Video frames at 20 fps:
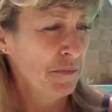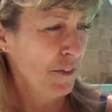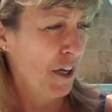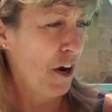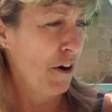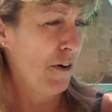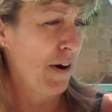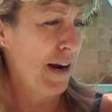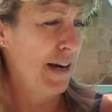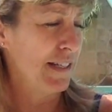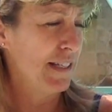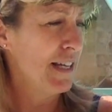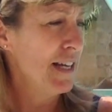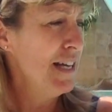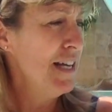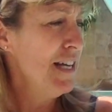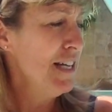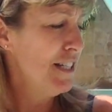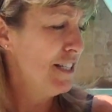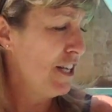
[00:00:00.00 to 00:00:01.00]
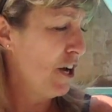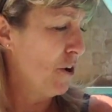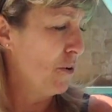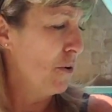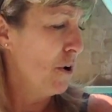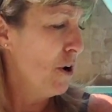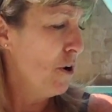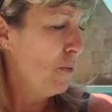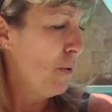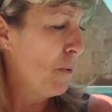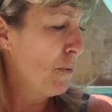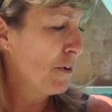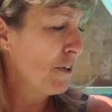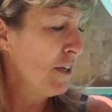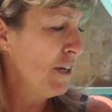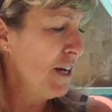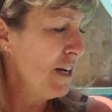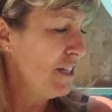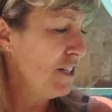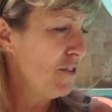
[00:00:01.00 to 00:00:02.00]
All right, so what we're
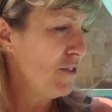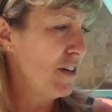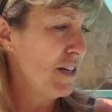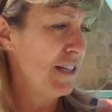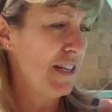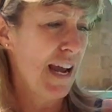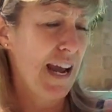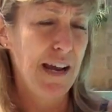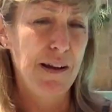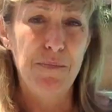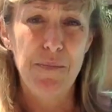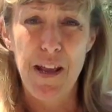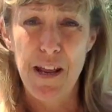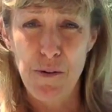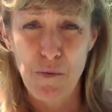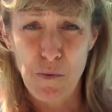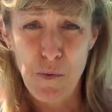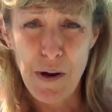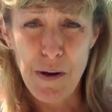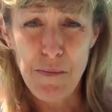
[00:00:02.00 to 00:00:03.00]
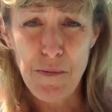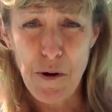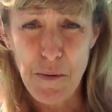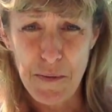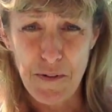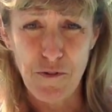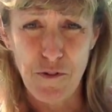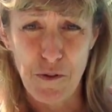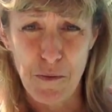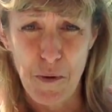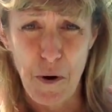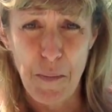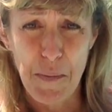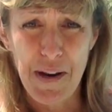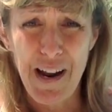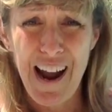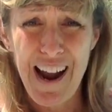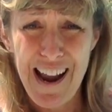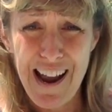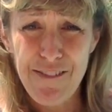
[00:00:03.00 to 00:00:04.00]
gonna do today, in one moment for a
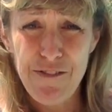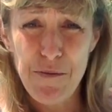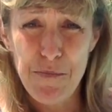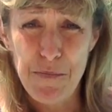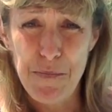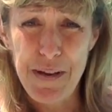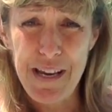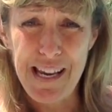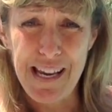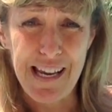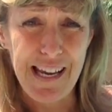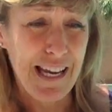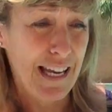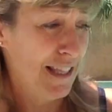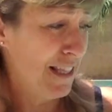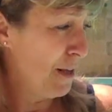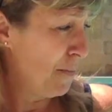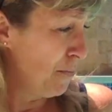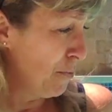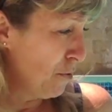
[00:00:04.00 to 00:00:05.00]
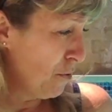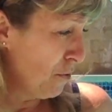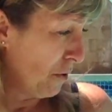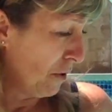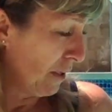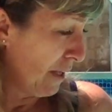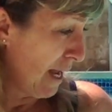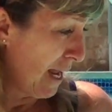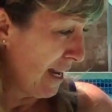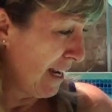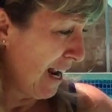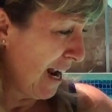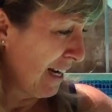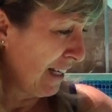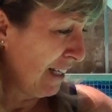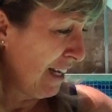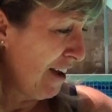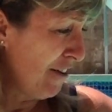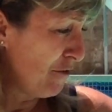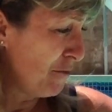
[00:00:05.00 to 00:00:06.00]
moment, I have a bee in the pool, and I
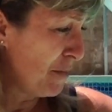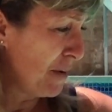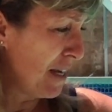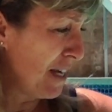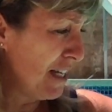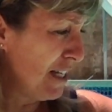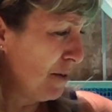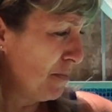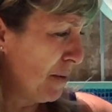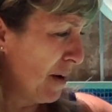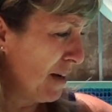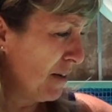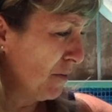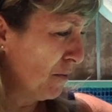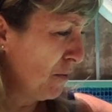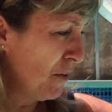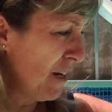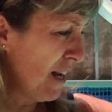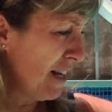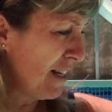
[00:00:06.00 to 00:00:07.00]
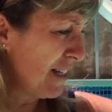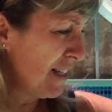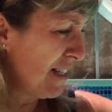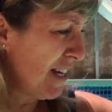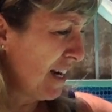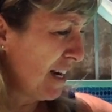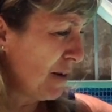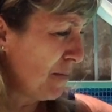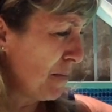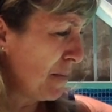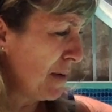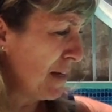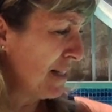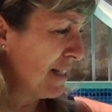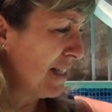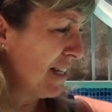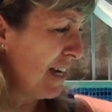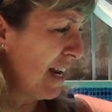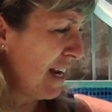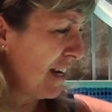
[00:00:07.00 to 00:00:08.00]
love bees, but we're not studying bees
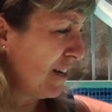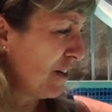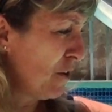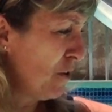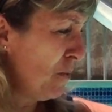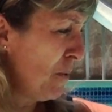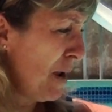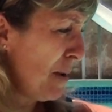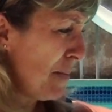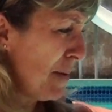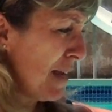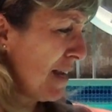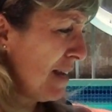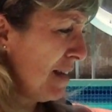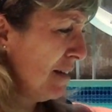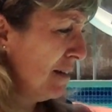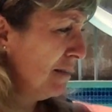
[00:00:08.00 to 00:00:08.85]
today. Go away, bee.